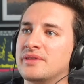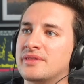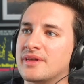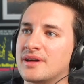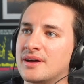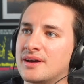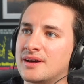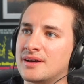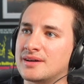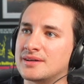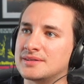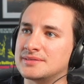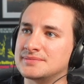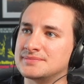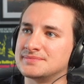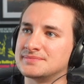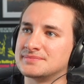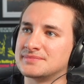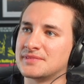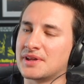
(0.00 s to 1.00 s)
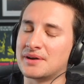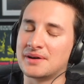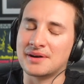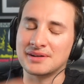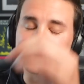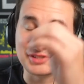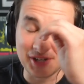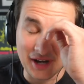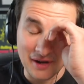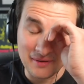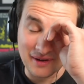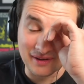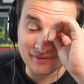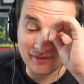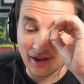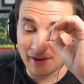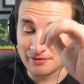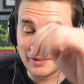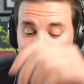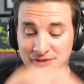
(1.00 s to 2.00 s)
uh, Oh, do you know?
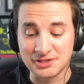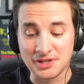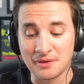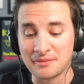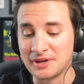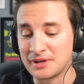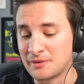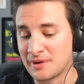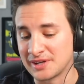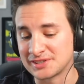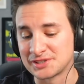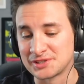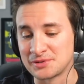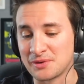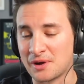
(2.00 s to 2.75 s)
I've got so many questions.